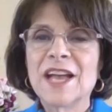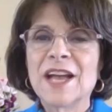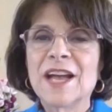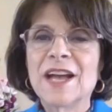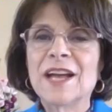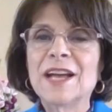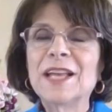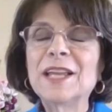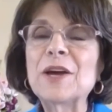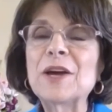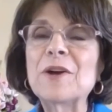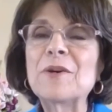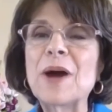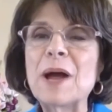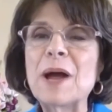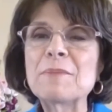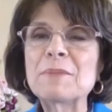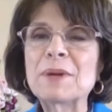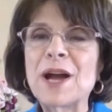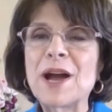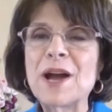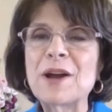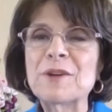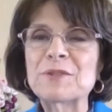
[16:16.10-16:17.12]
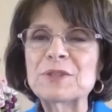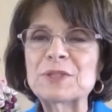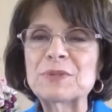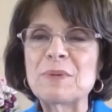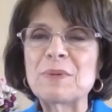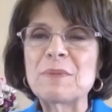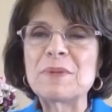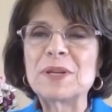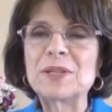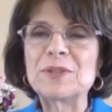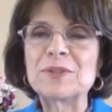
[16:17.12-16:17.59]
Hello, I'm
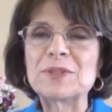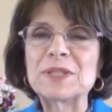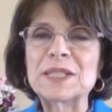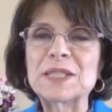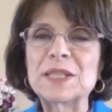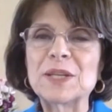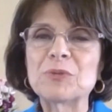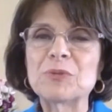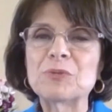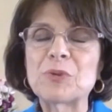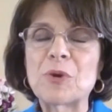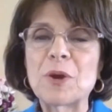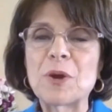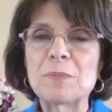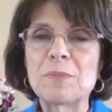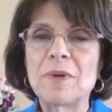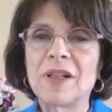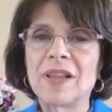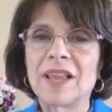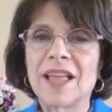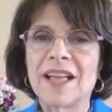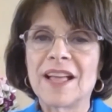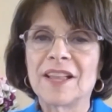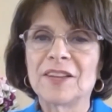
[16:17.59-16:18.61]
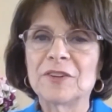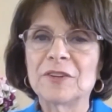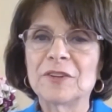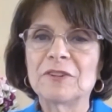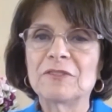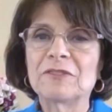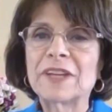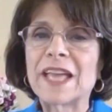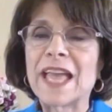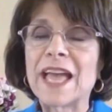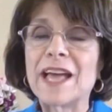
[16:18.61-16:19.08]
Congresswoman Lucile Roybal-Allard
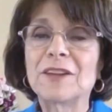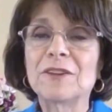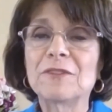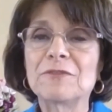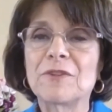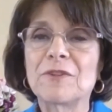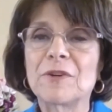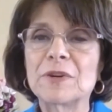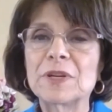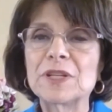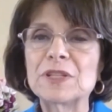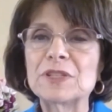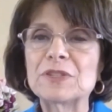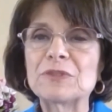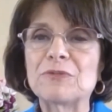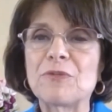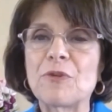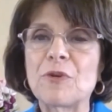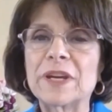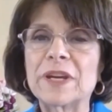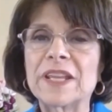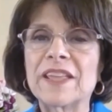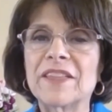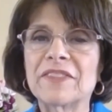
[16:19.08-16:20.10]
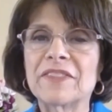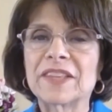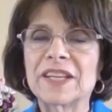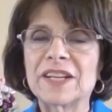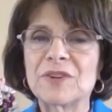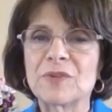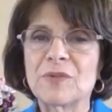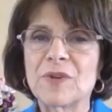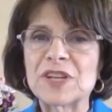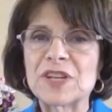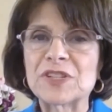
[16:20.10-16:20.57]
of California's 40th
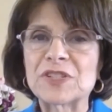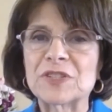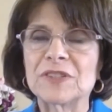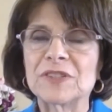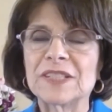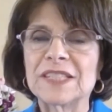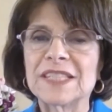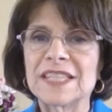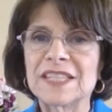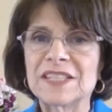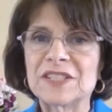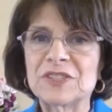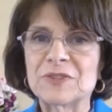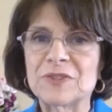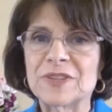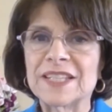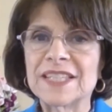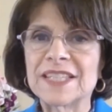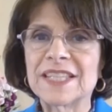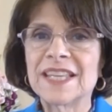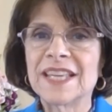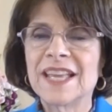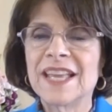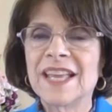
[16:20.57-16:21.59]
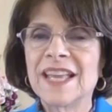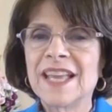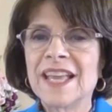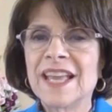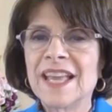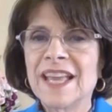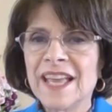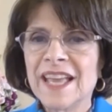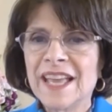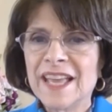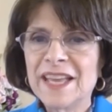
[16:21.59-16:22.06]
Congressional District.
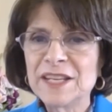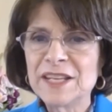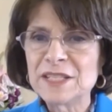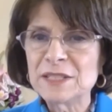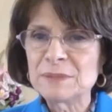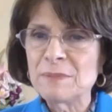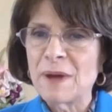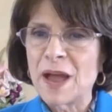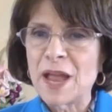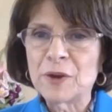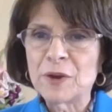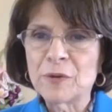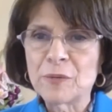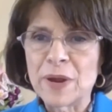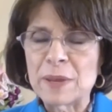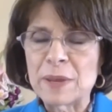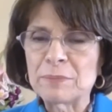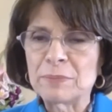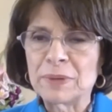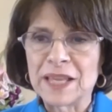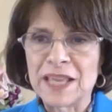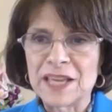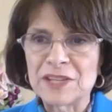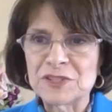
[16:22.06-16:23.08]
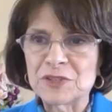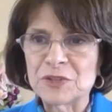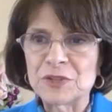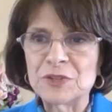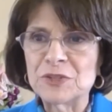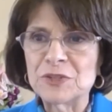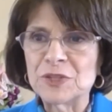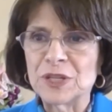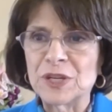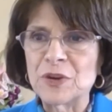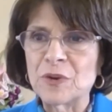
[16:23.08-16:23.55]
It is my great pleasure
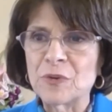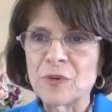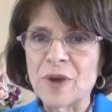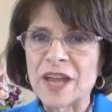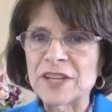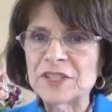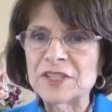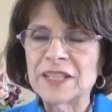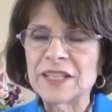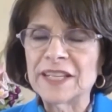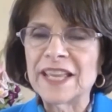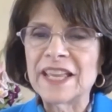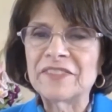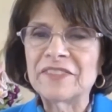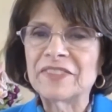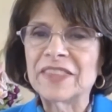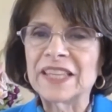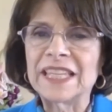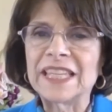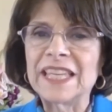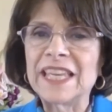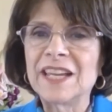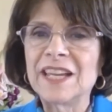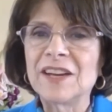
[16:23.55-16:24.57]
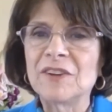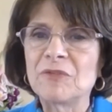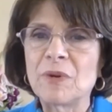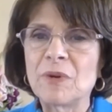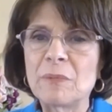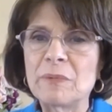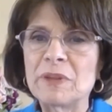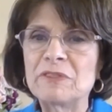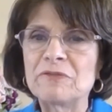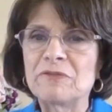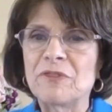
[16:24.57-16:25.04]
to congratulate the League of
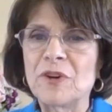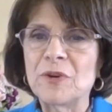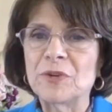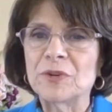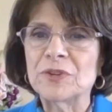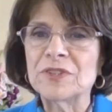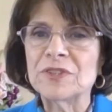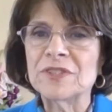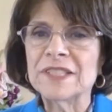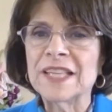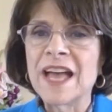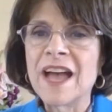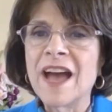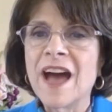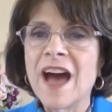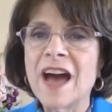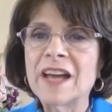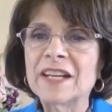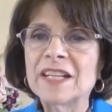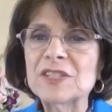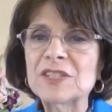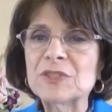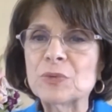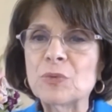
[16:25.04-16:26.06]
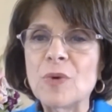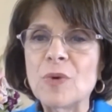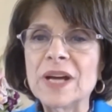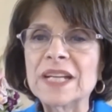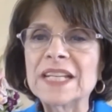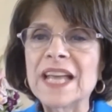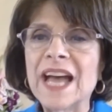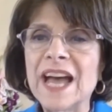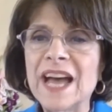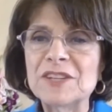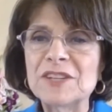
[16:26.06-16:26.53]
Women Voters on its
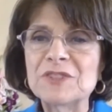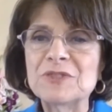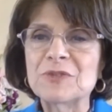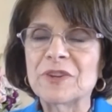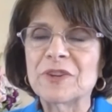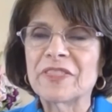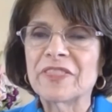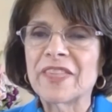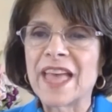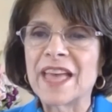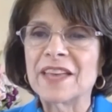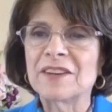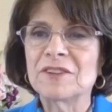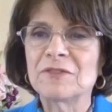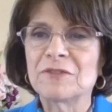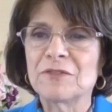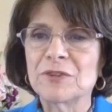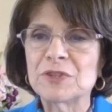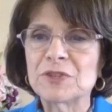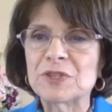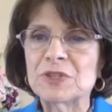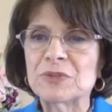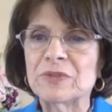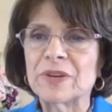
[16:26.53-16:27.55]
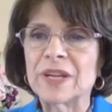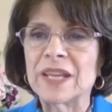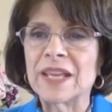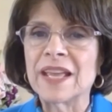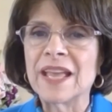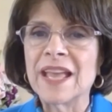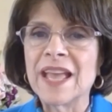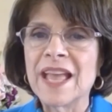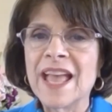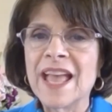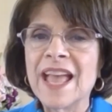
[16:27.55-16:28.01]
100th anniversary
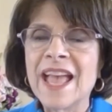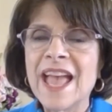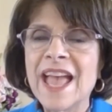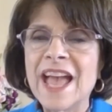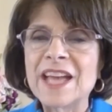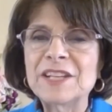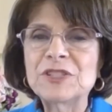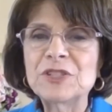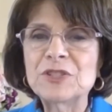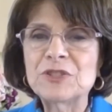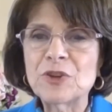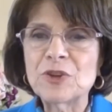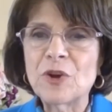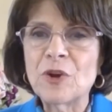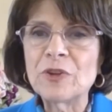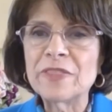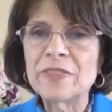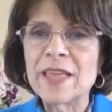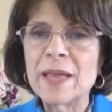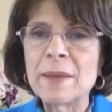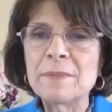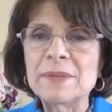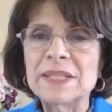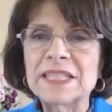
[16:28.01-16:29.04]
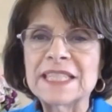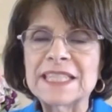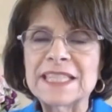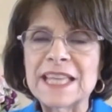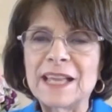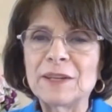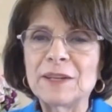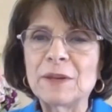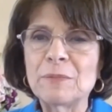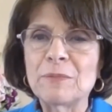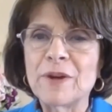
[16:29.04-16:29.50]
and to join them in
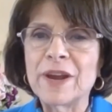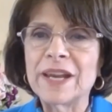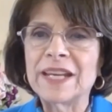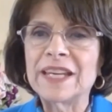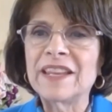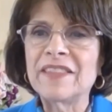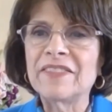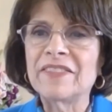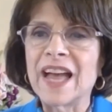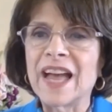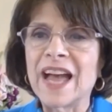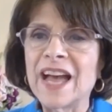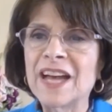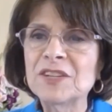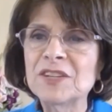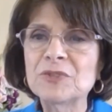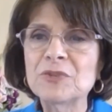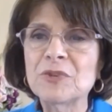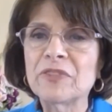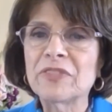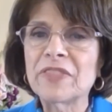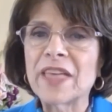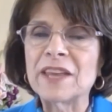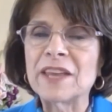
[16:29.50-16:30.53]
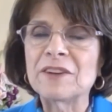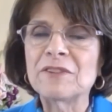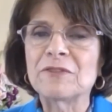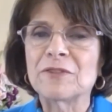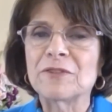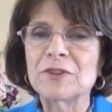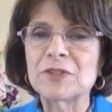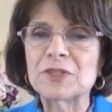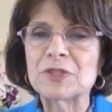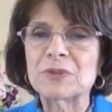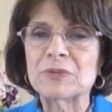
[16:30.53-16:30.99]
celebrating the 100th
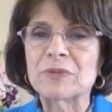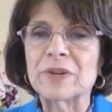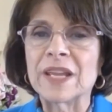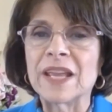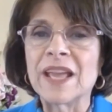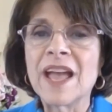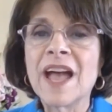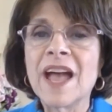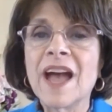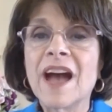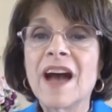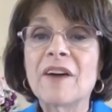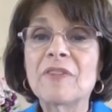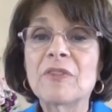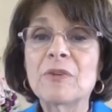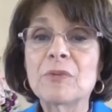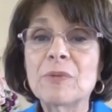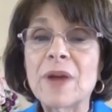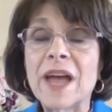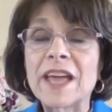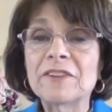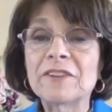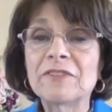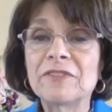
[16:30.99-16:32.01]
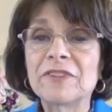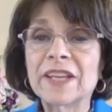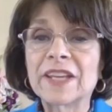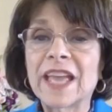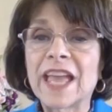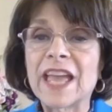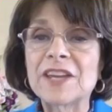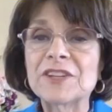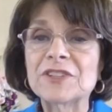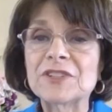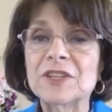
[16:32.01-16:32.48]
anniversary of the
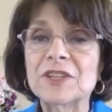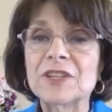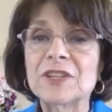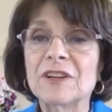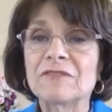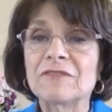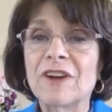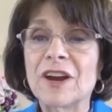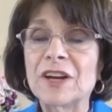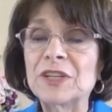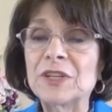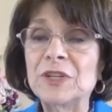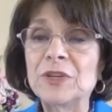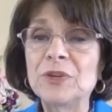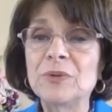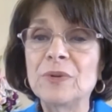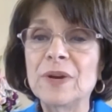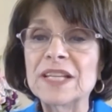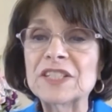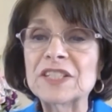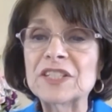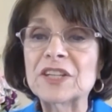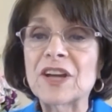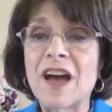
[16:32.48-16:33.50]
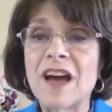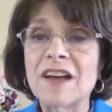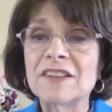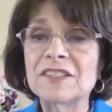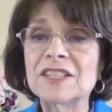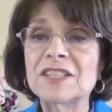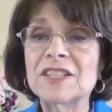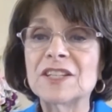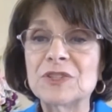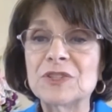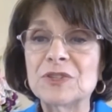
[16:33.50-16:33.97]
ratification of our U.S.
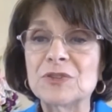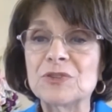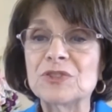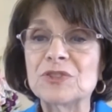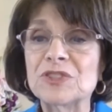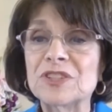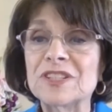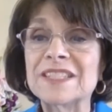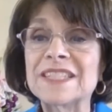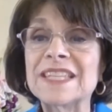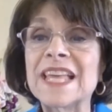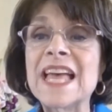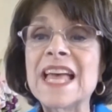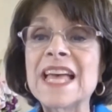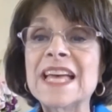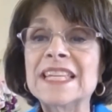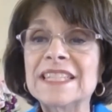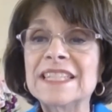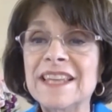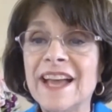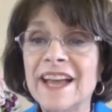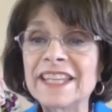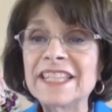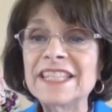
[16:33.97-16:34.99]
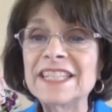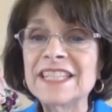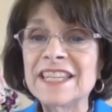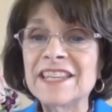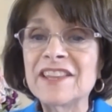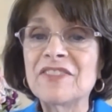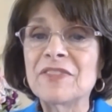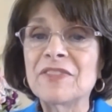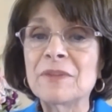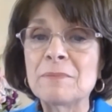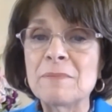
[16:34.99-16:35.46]
Constitution's
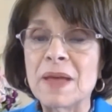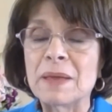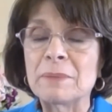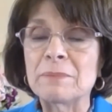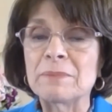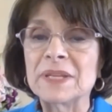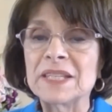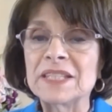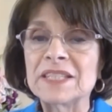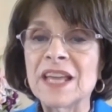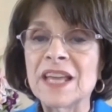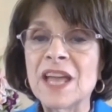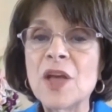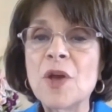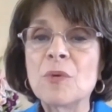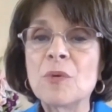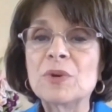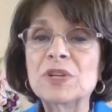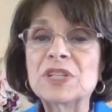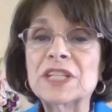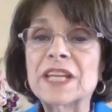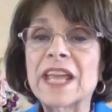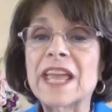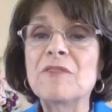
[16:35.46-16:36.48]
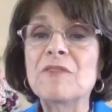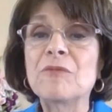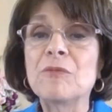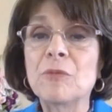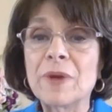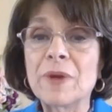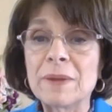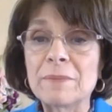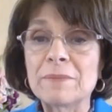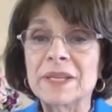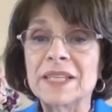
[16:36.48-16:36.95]
19th Amendment, which gave
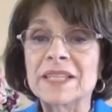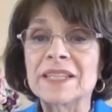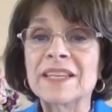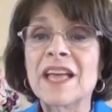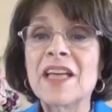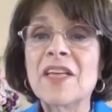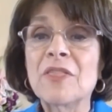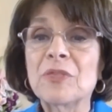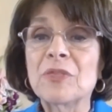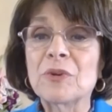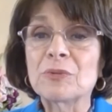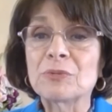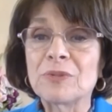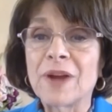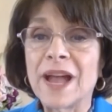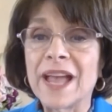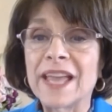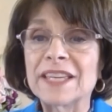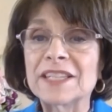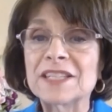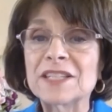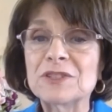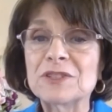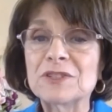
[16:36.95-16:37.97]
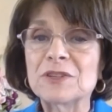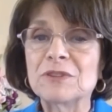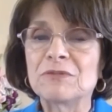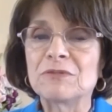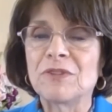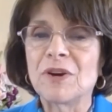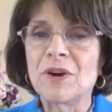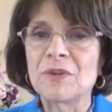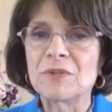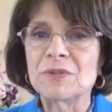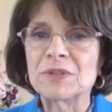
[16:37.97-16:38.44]
women the right to
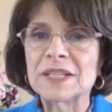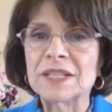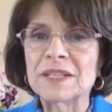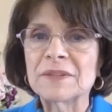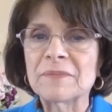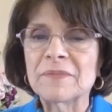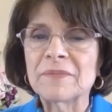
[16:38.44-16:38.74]
vote.